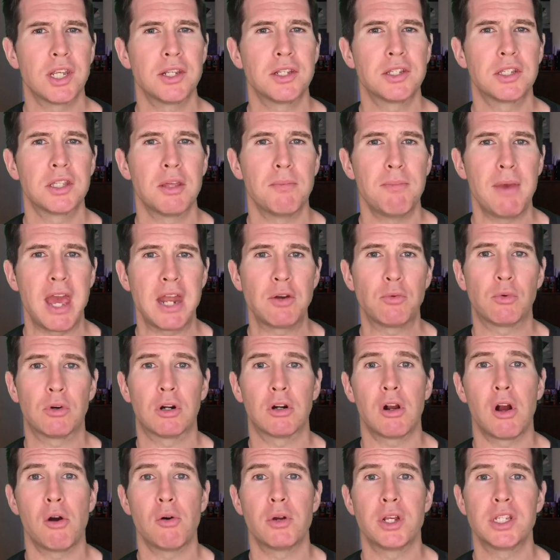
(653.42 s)
since the men
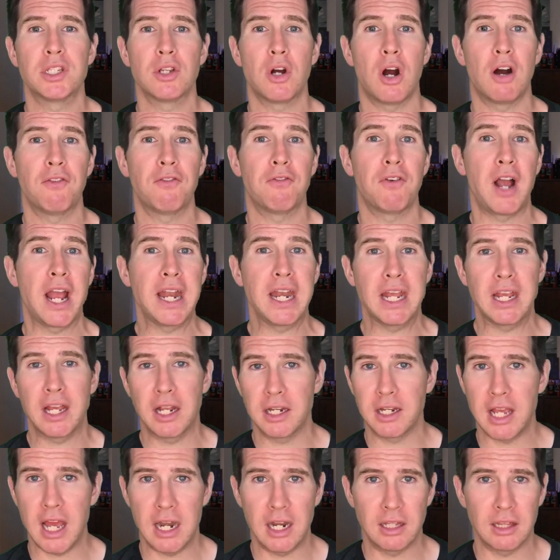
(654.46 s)
were always off fighting
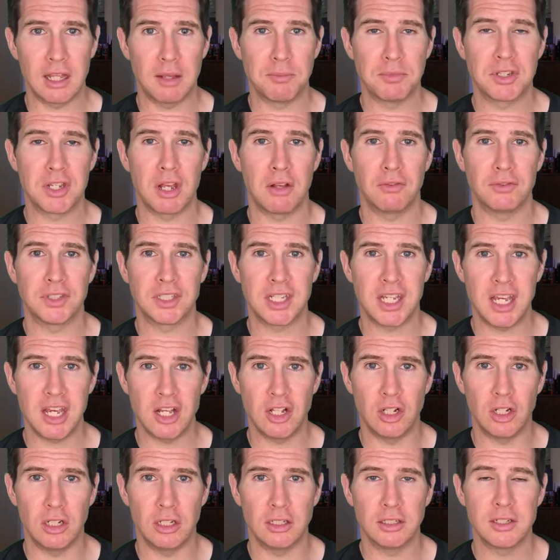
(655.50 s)
and getting themselves
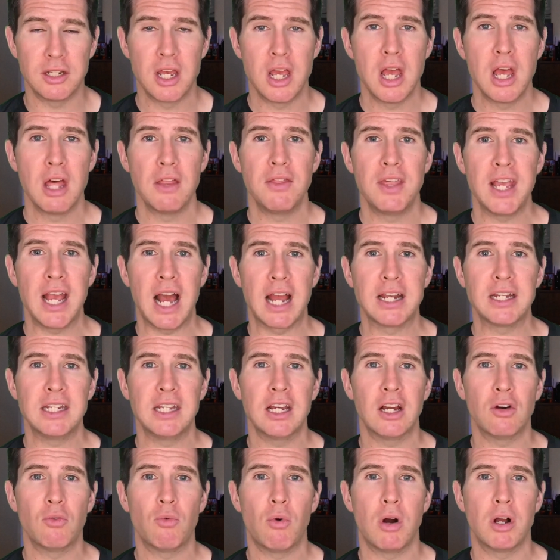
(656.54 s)
killed, the
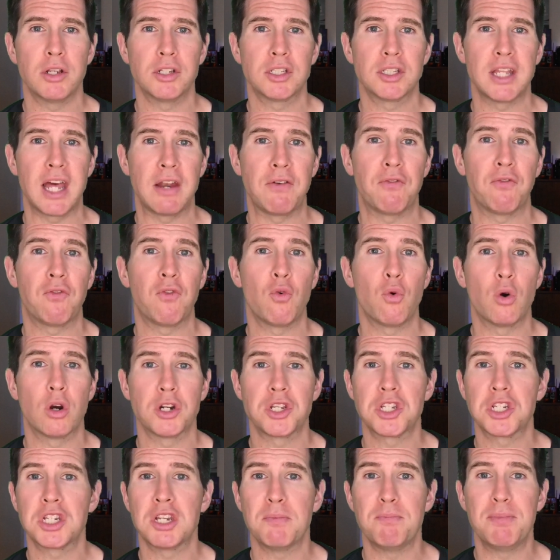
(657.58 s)
idea was that for
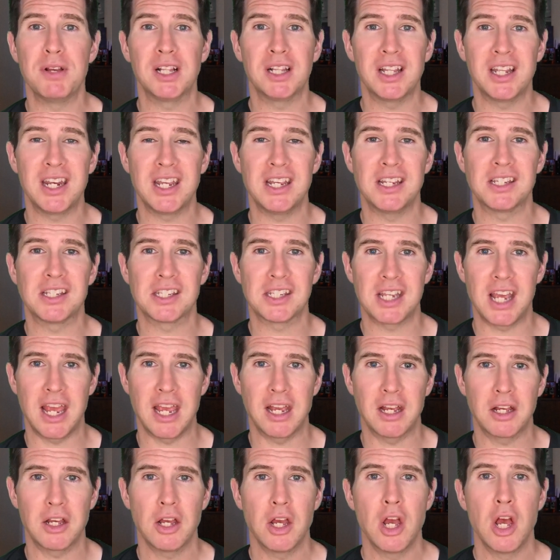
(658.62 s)
stability's
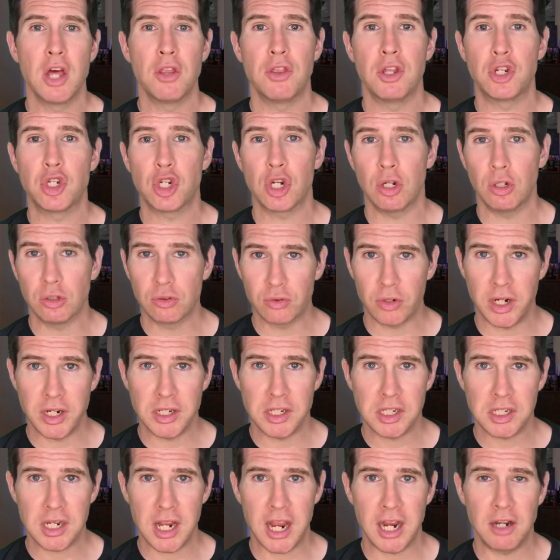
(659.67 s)
sake, the children
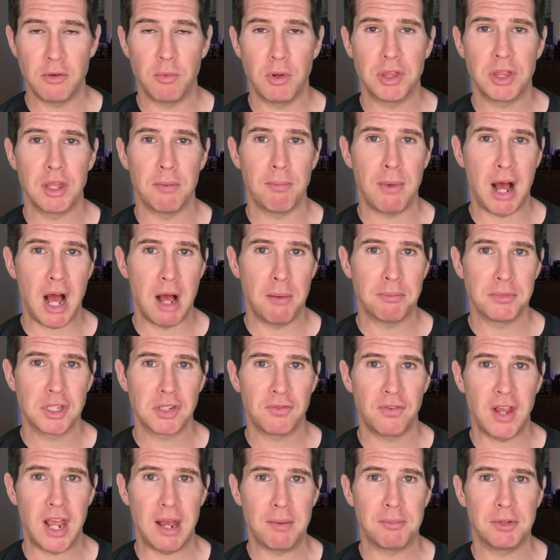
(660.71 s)
stayed with the mom's
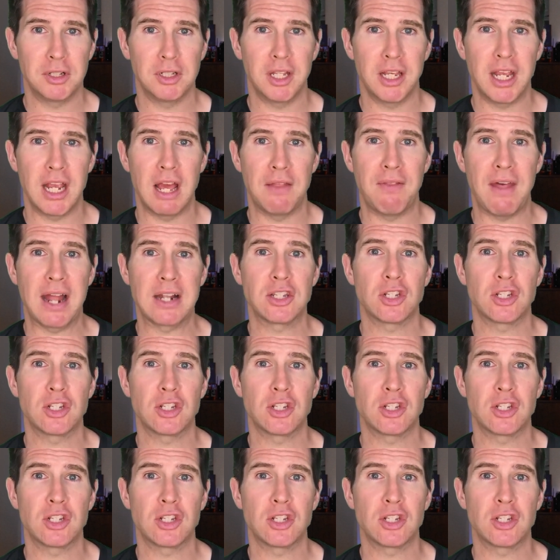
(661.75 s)
family, and